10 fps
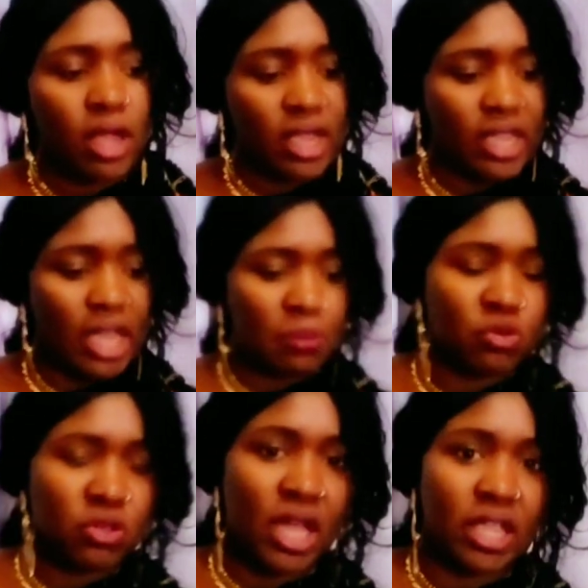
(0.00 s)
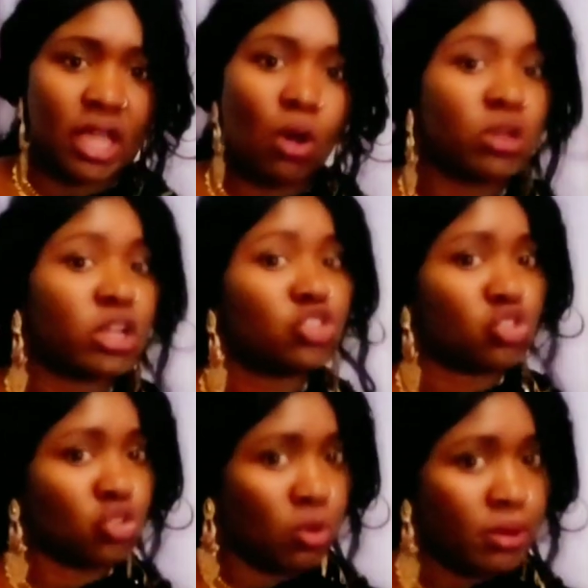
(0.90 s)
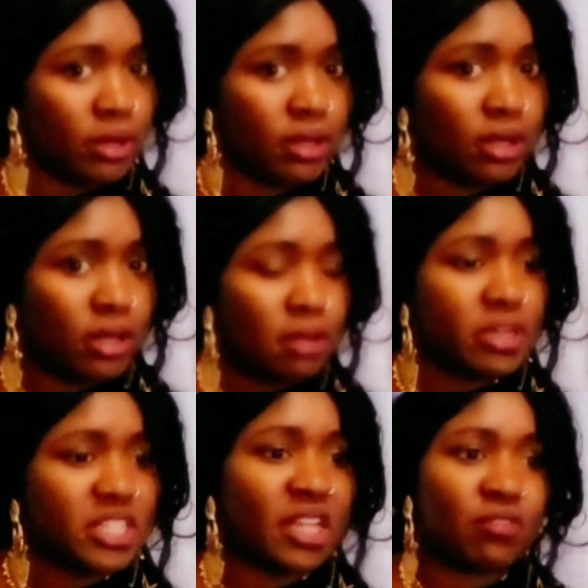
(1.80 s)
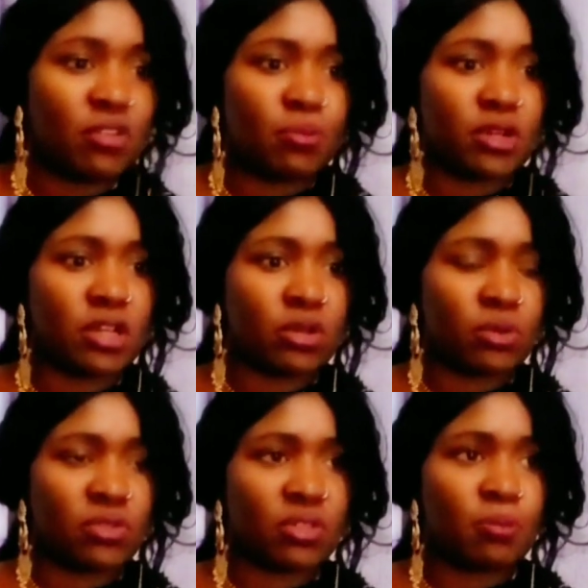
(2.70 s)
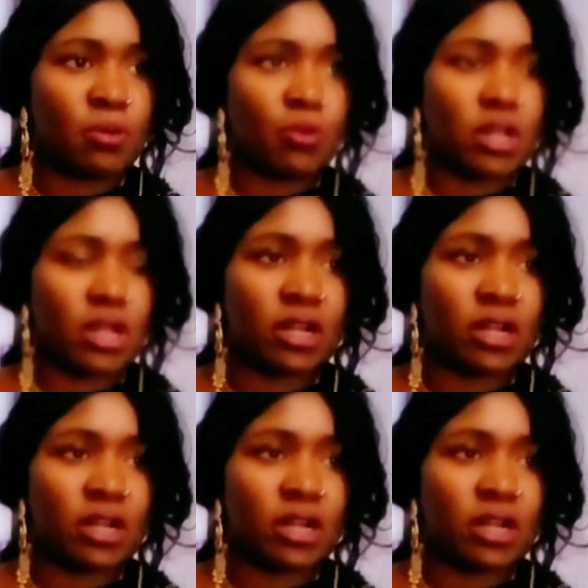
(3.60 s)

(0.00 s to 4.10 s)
He came to Kenya on a job, but everybody knows the people.